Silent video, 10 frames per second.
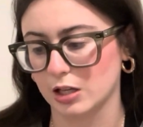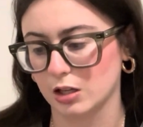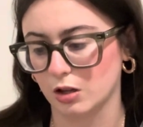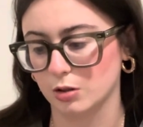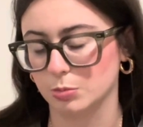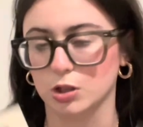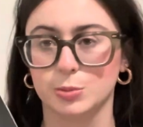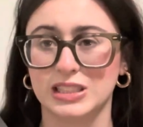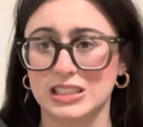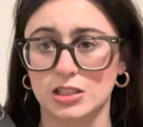on the blurb,
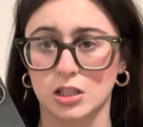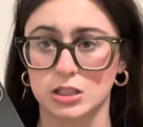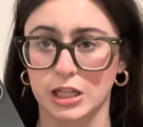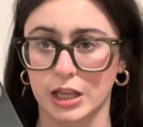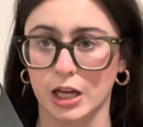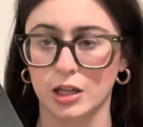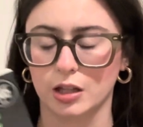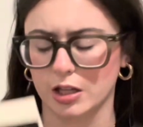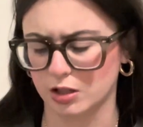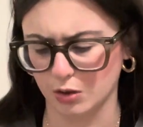it did not say that.
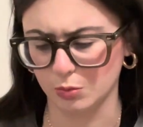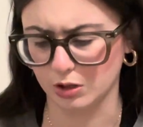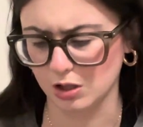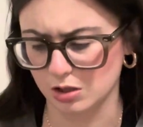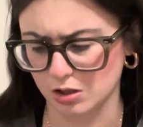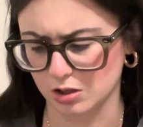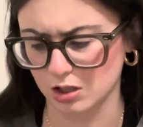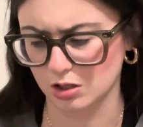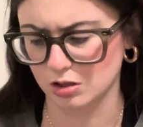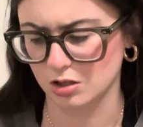I don't think it did.